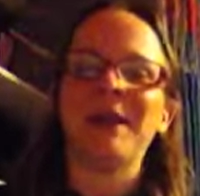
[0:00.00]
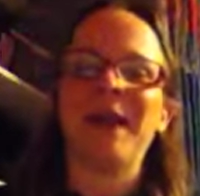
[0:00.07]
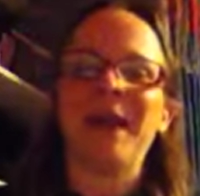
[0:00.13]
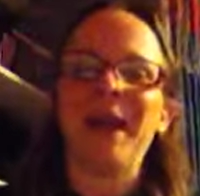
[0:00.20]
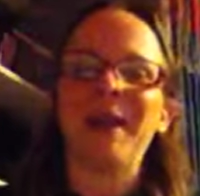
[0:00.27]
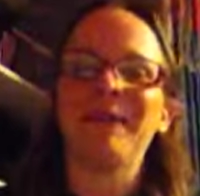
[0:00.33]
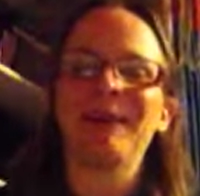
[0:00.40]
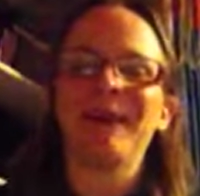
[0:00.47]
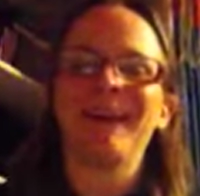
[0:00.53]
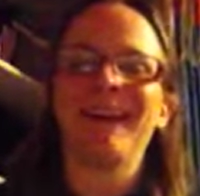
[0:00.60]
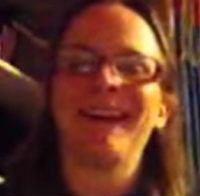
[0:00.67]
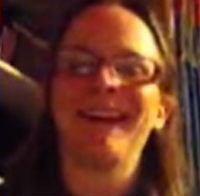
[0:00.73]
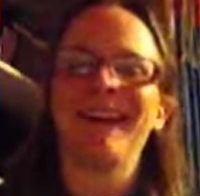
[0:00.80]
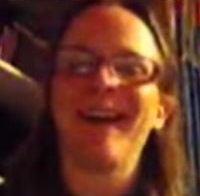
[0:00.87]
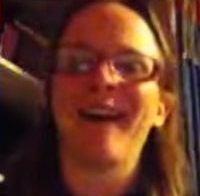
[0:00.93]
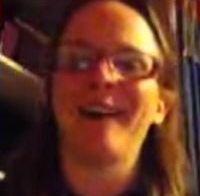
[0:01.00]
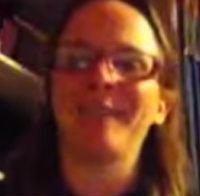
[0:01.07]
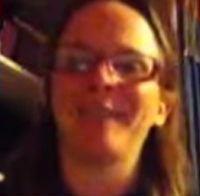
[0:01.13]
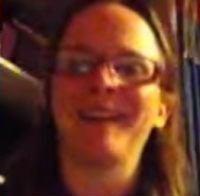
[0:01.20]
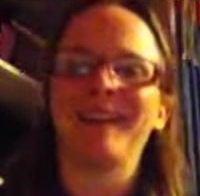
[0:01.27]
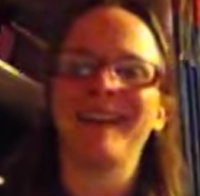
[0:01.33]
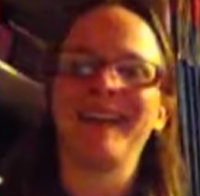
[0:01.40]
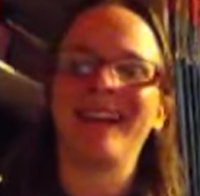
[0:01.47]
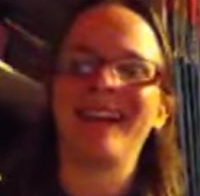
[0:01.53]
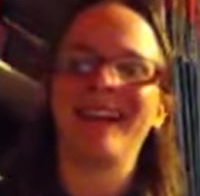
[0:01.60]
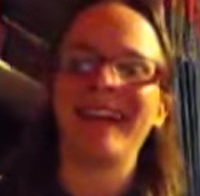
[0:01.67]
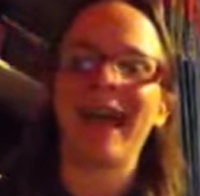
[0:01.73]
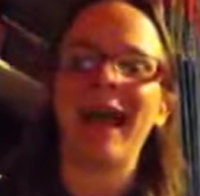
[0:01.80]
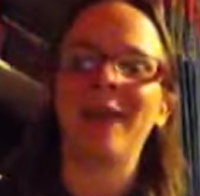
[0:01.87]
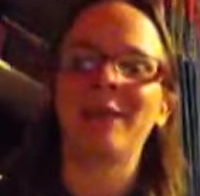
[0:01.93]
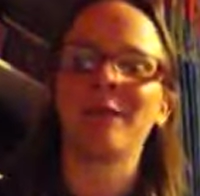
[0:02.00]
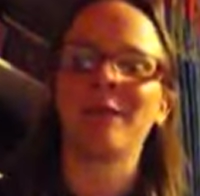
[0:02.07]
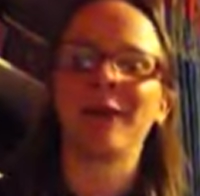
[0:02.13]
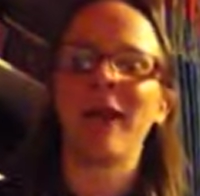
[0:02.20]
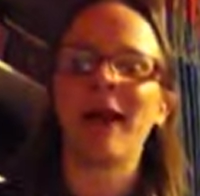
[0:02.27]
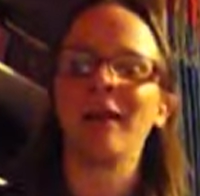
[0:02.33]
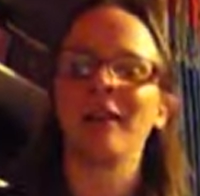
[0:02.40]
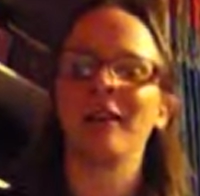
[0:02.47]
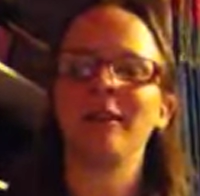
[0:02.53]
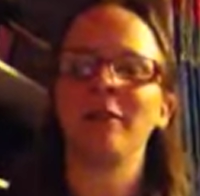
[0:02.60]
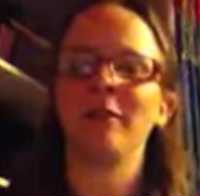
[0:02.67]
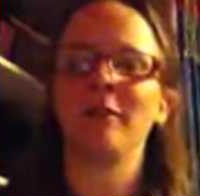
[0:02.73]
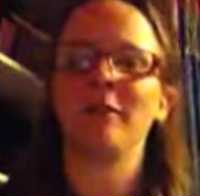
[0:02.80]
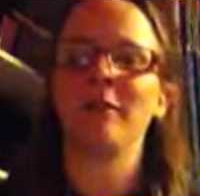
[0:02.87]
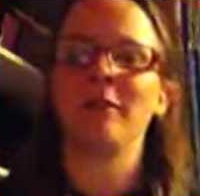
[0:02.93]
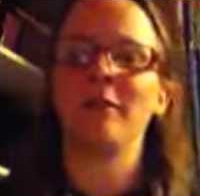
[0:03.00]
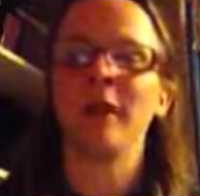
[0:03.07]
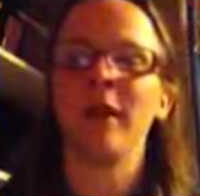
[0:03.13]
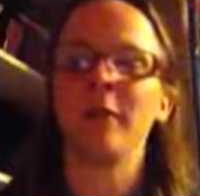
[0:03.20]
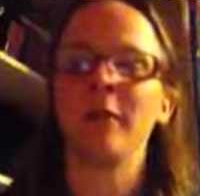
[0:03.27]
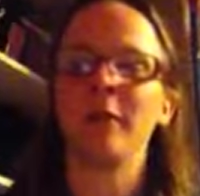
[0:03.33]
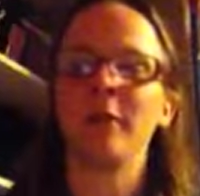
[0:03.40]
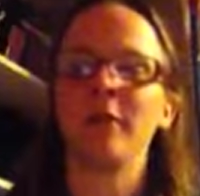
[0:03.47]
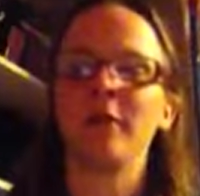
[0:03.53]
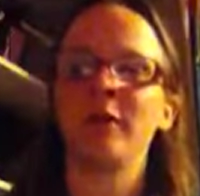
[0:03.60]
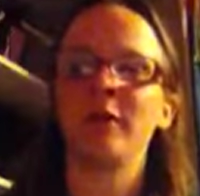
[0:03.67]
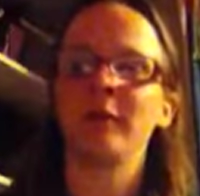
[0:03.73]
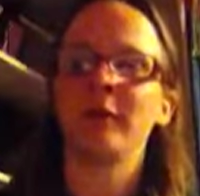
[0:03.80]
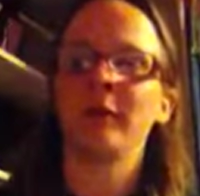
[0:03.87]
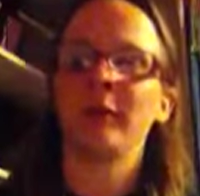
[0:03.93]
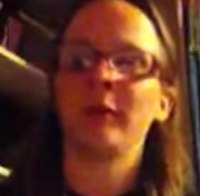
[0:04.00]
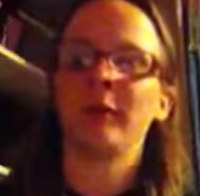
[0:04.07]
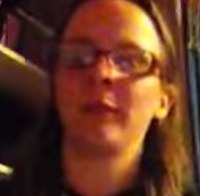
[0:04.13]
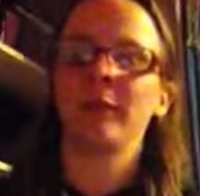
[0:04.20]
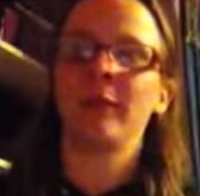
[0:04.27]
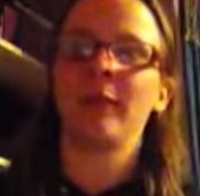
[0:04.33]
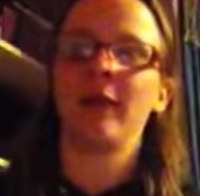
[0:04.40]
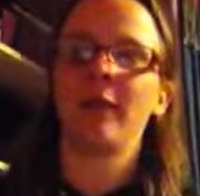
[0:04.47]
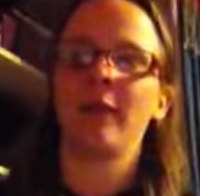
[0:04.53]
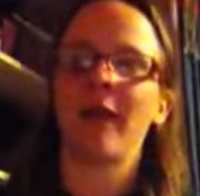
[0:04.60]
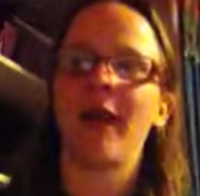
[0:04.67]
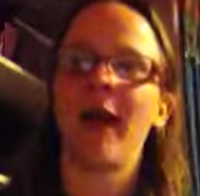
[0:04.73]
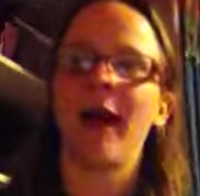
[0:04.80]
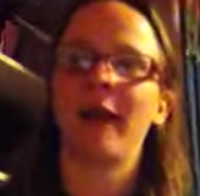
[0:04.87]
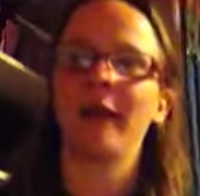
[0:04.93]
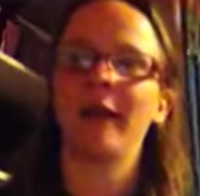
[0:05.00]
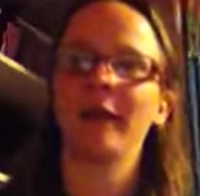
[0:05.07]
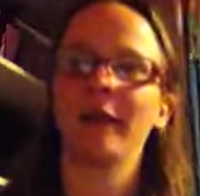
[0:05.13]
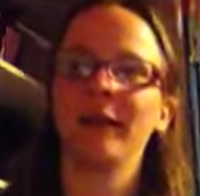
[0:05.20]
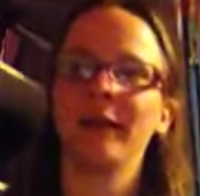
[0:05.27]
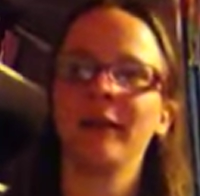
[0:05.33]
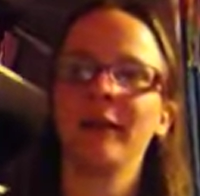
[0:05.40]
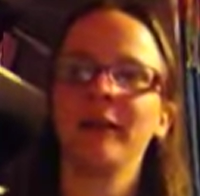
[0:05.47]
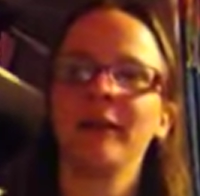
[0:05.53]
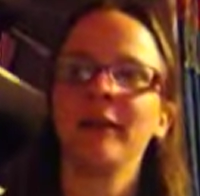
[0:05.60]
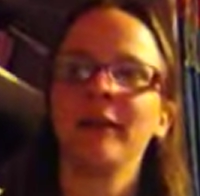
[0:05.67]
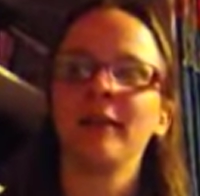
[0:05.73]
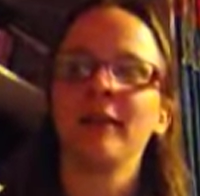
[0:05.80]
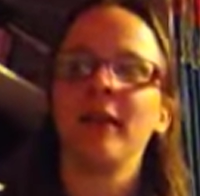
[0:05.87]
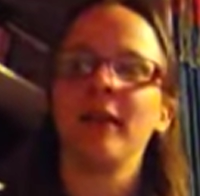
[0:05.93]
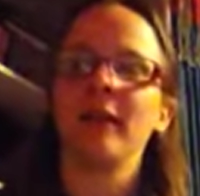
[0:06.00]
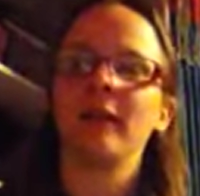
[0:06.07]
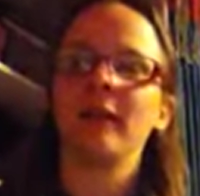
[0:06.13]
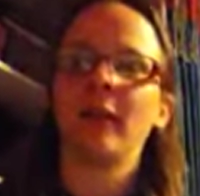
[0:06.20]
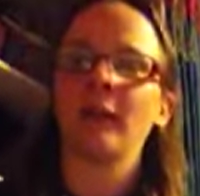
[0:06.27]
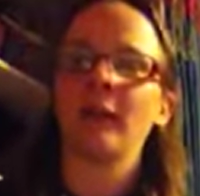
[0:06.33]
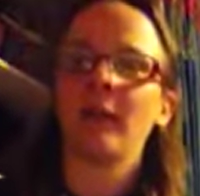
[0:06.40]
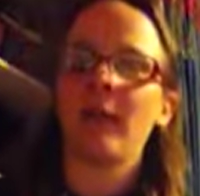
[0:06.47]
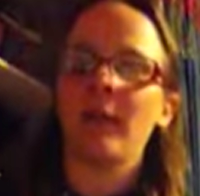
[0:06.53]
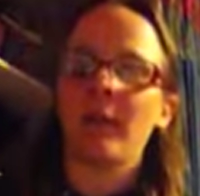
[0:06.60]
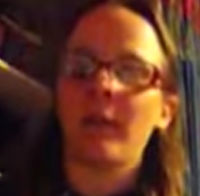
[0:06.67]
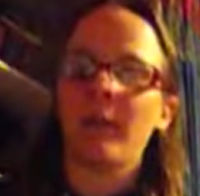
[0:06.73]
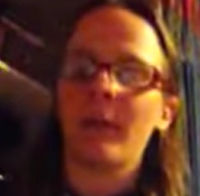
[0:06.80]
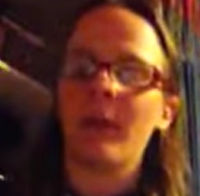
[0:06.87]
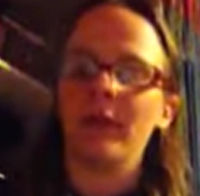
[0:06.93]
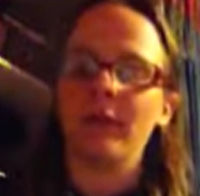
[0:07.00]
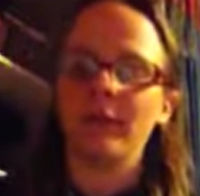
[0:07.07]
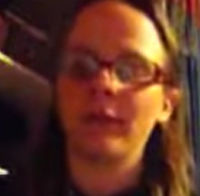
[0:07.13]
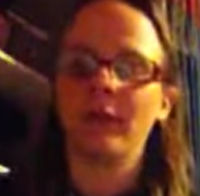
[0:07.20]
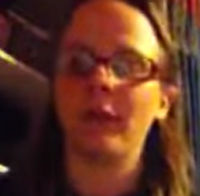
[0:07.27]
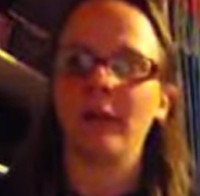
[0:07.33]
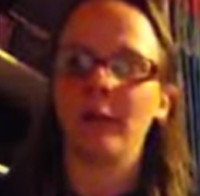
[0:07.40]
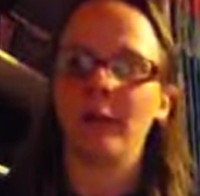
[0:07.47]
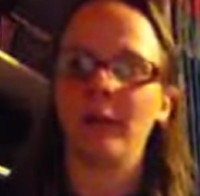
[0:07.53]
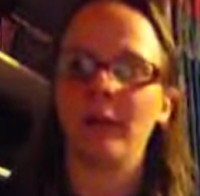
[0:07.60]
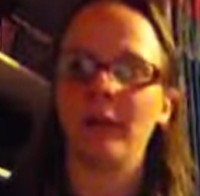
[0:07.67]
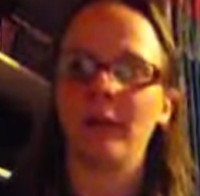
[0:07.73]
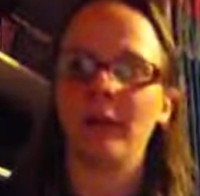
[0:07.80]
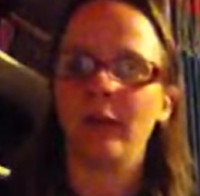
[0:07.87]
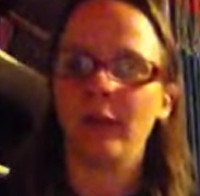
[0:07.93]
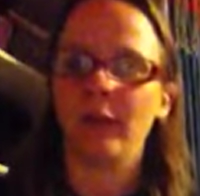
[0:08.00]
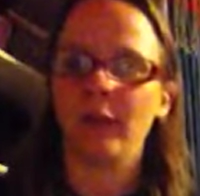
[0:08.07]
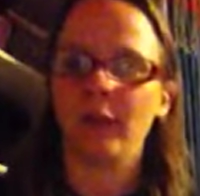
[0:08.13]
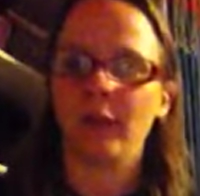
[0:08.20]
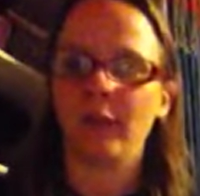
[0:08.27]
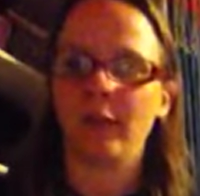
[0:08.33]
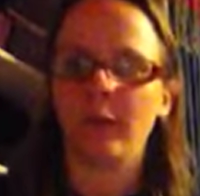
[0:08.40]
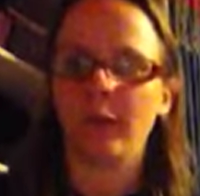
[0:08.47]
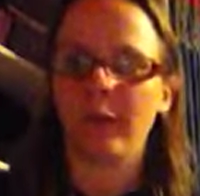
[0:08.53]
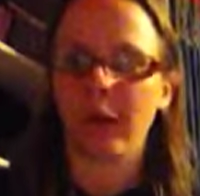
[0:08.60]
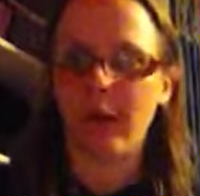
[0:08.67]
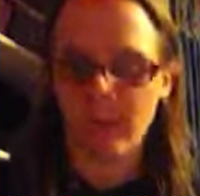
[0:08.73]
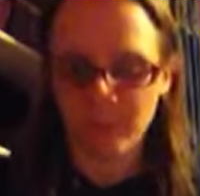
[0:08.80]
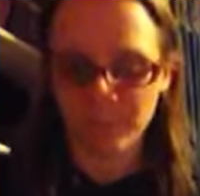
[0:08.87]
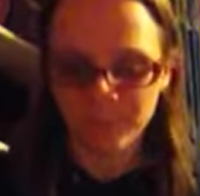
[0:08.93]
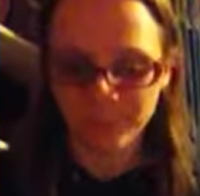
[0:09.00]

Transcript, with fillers: camera cut off because I forgot to remove some stuff I had on there, and that's why I'm apologizing at the beginning of the, the video.